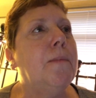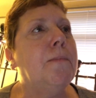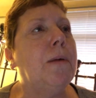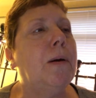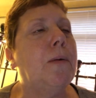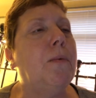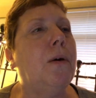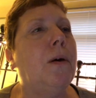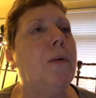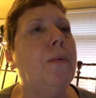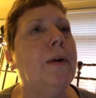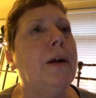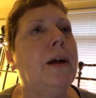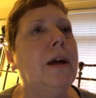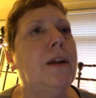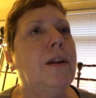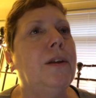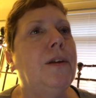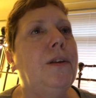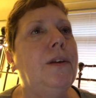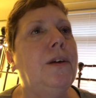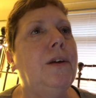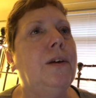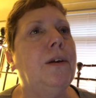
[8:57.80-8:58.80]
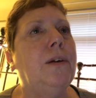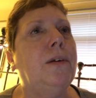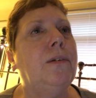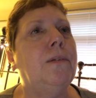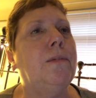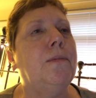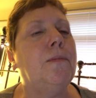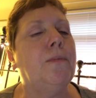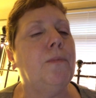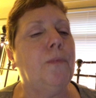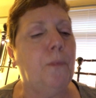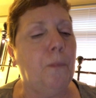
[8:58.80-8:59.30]
But what we're going to
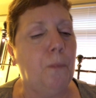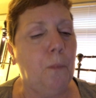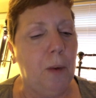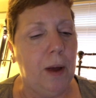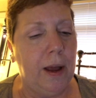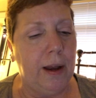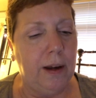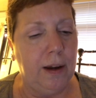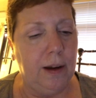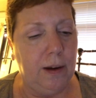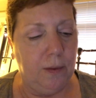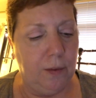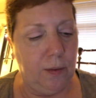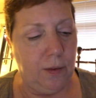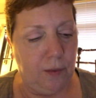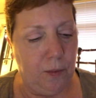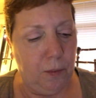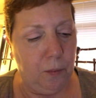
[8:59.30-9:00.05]
do when